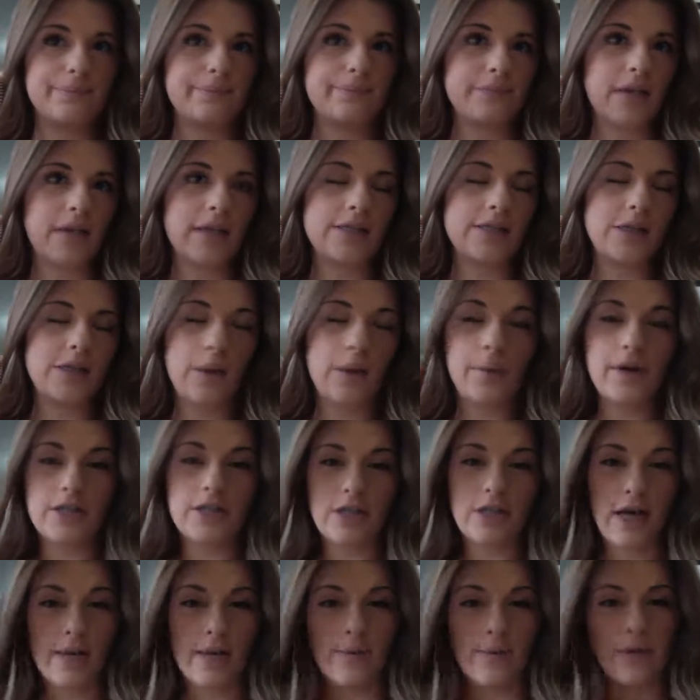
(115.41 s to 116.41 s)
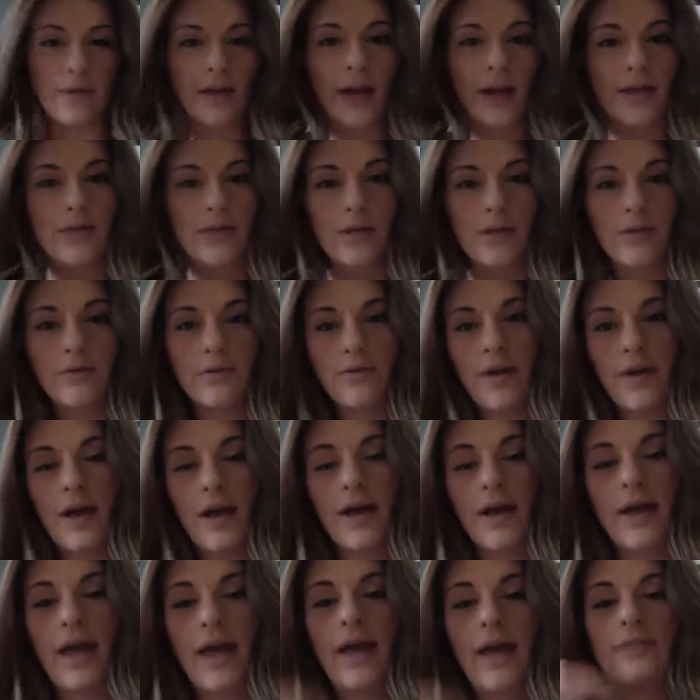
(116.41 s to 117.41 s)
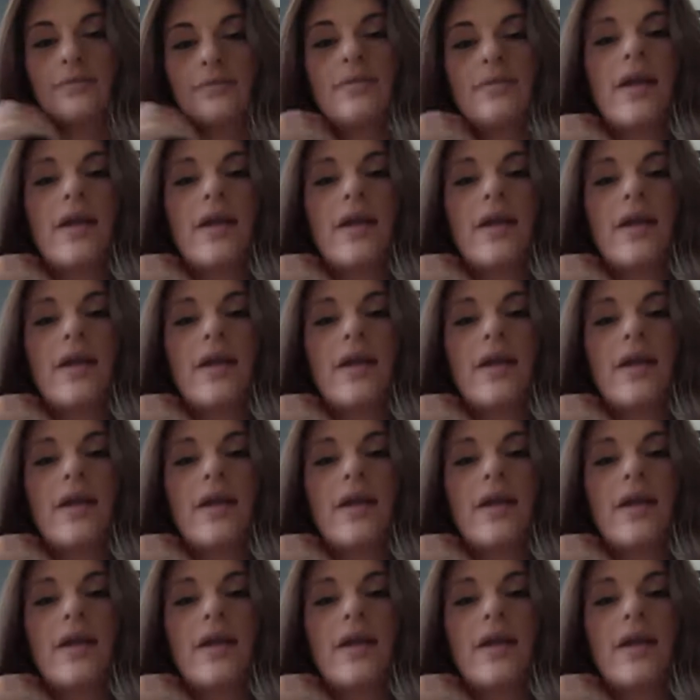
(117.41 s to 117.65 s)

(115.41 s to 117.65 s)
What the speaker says: And so I want to chat about that. So again,